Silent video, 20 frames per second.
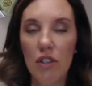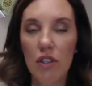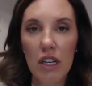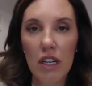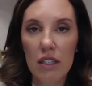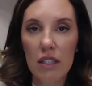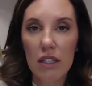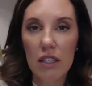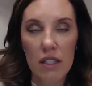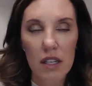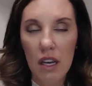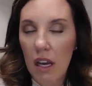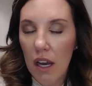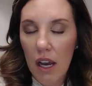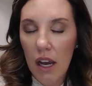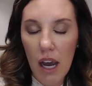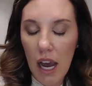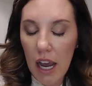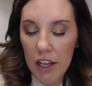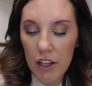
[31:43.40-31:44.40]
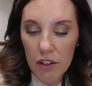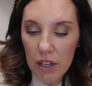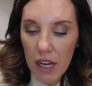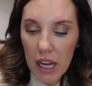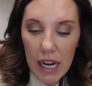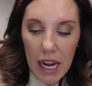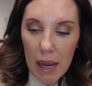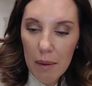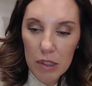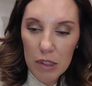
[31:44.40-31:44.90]
units, you're
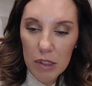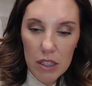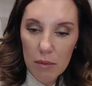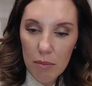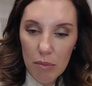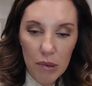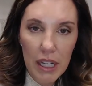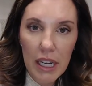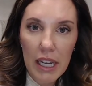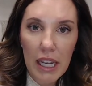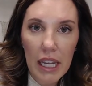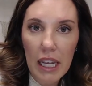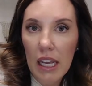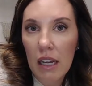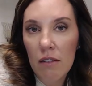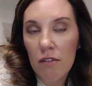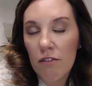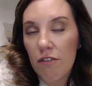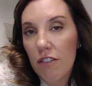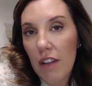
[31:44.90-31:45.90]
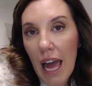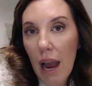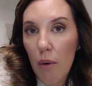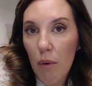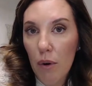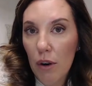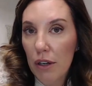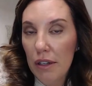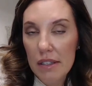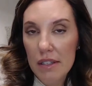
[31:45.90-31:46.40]
not able to bring in
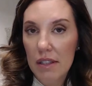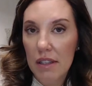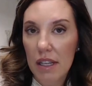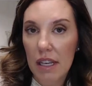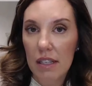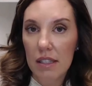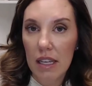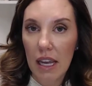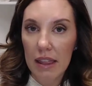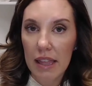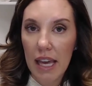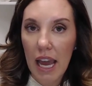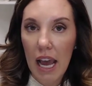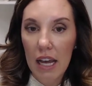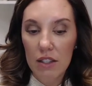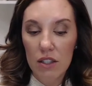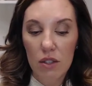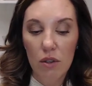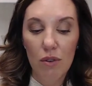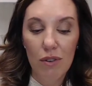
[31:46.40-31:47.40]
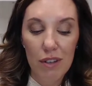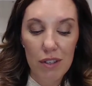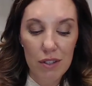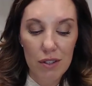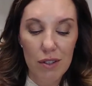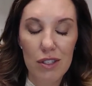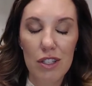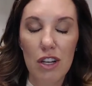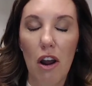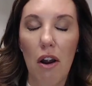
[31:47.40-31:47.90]
flowers and things like that. So
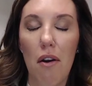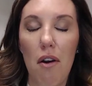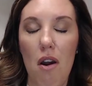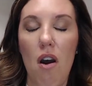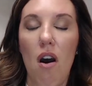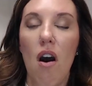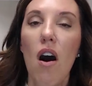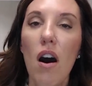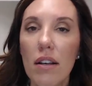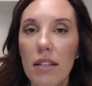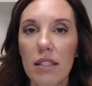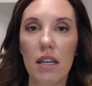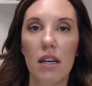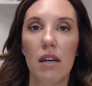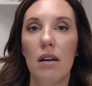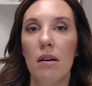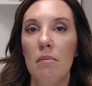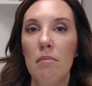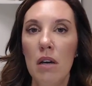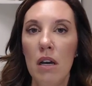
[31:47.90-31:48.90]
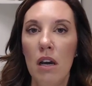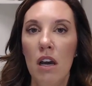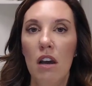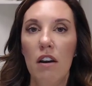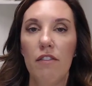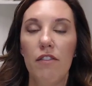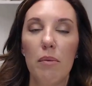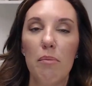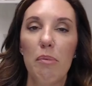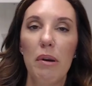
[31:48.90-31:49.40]
crystals are awesome
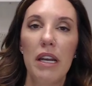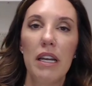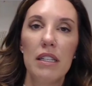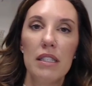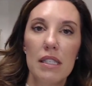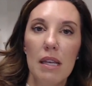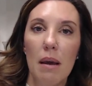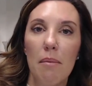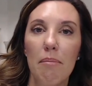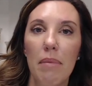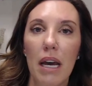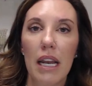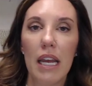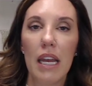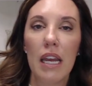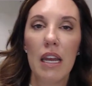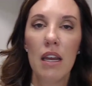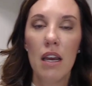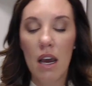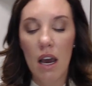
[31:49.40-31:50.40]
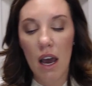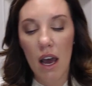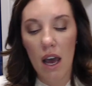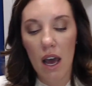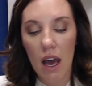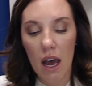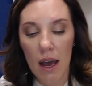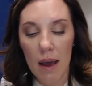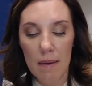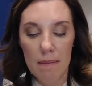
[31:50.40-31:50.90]
for bringing somebody
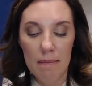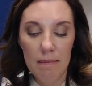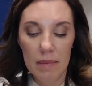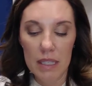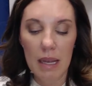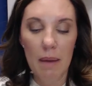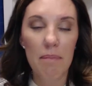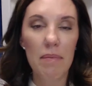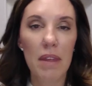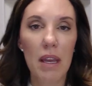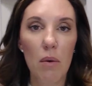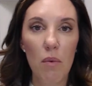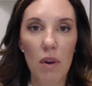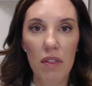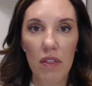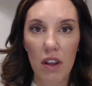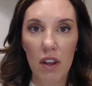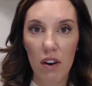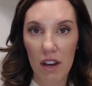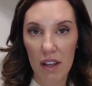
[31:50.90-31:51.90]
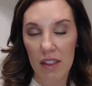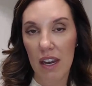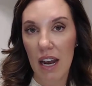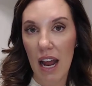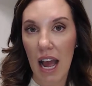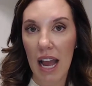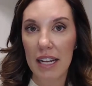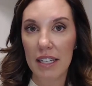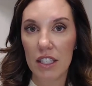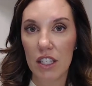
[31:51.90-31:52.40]
something when they're in an
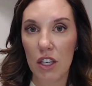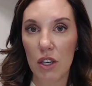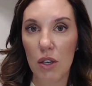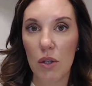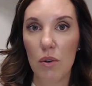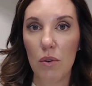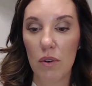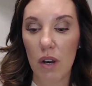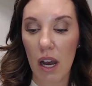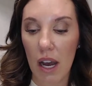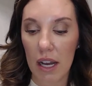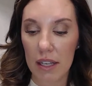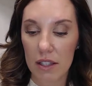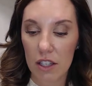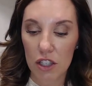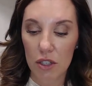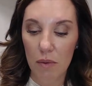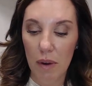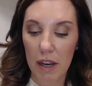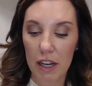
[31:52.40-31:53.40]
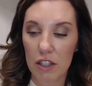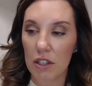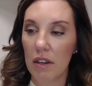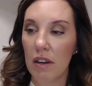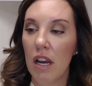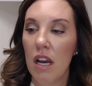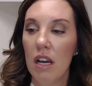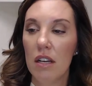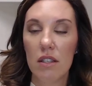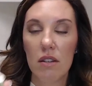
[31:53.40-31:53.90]
ICU
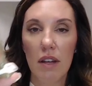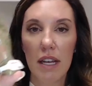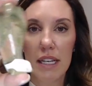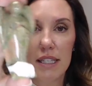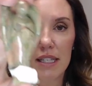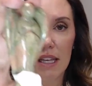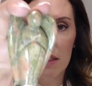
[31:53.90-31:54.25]
situation. So like I